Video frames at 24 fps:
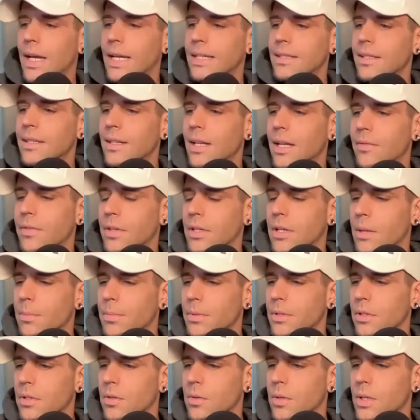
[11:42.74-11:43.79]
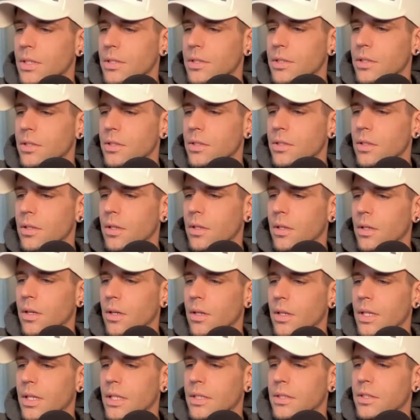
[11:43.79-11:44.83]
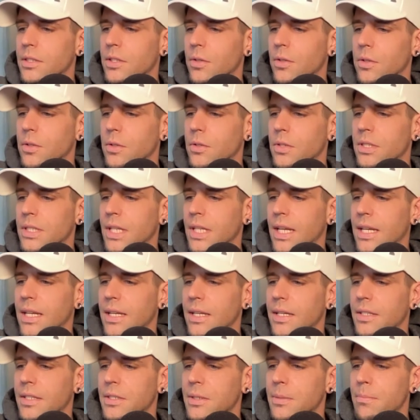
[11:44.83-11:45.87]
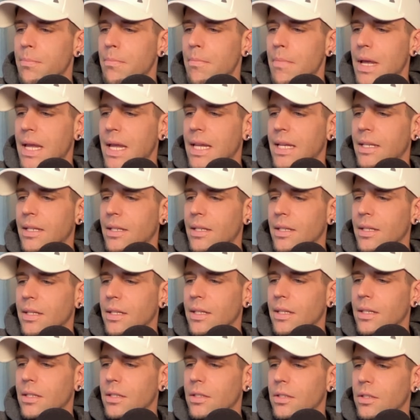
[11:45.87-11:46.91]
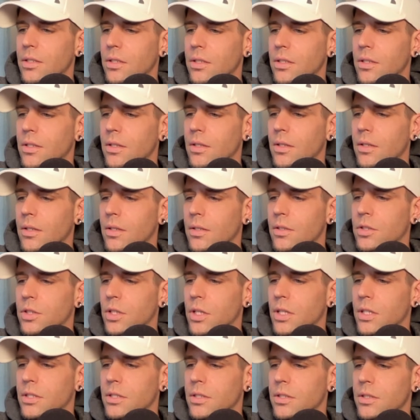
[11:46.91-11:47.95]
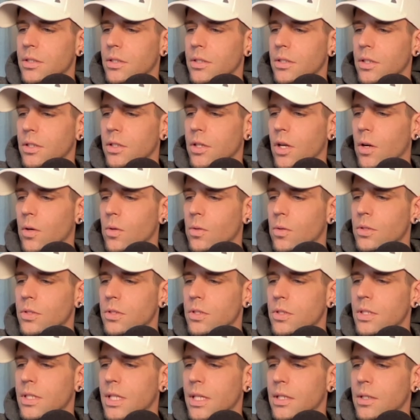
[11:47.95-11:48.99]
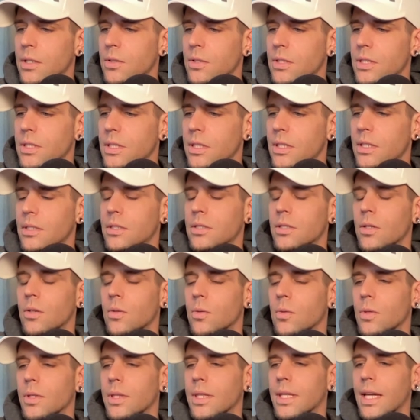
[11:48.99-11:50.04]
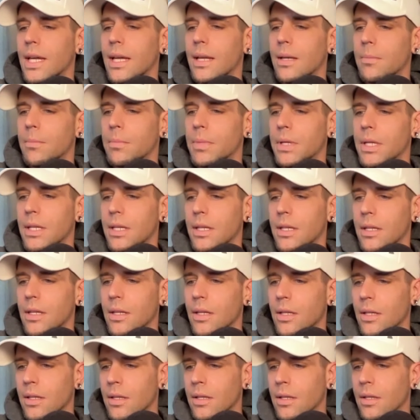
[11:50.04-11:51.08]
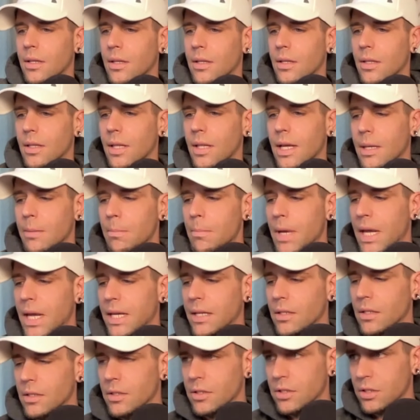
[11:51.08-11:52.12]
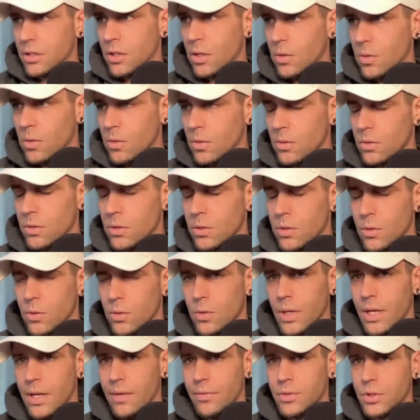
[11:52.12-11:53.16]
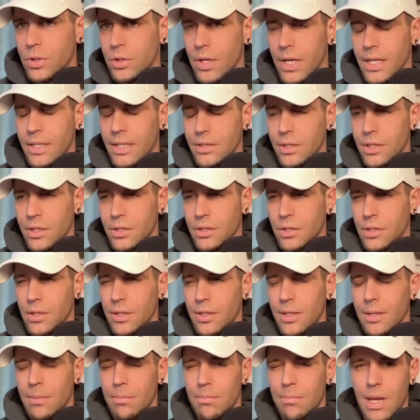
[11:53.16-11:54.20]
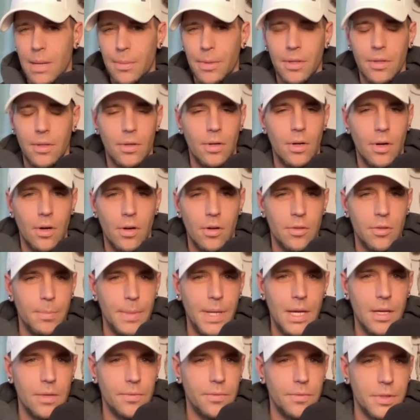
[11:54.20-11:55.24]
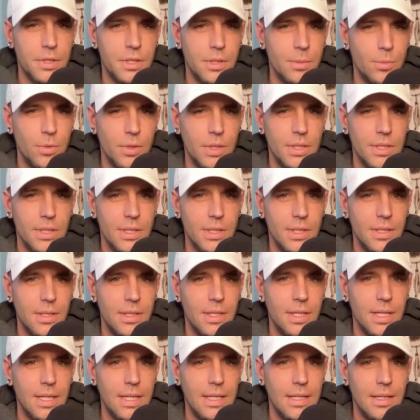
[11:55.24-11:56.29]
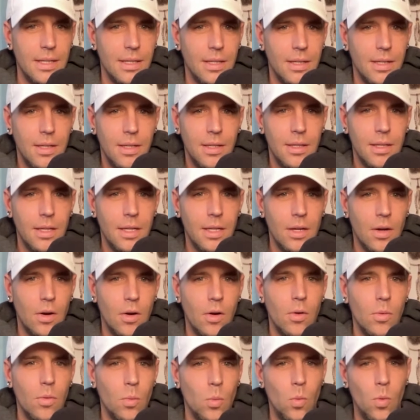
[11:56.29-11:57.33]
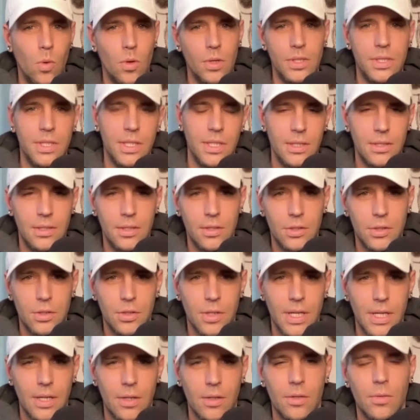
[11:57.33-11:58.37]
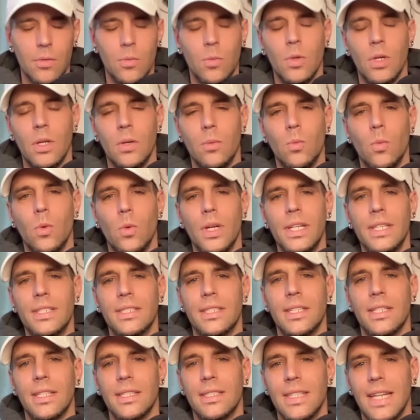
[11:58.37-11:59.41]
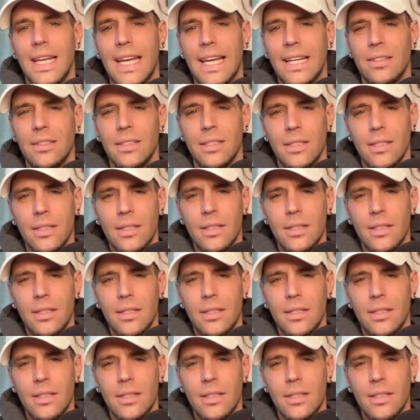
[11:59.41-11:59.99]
I did have a couple of questions. So you say it's mainly just ghosts that you see? So would that be like mainly souls who have transitioned, that maybe they're earthbound for some reason and they aren't wanting to or what is it exactly?